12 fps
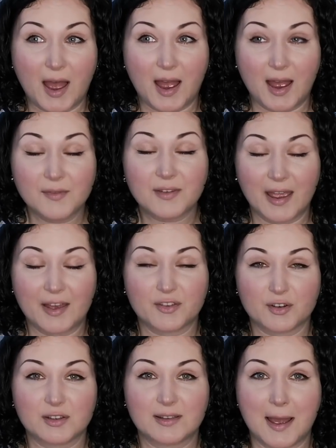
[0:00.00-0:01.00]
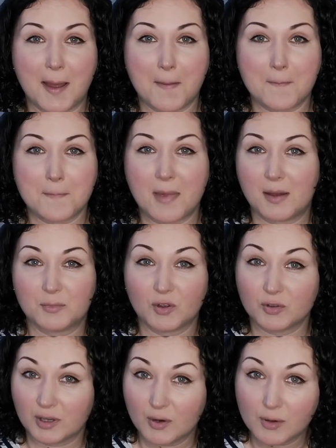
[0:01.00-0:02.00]
I've gathered that I'm not
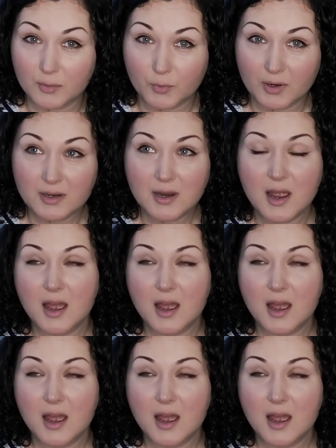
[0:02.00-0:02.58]
the only one,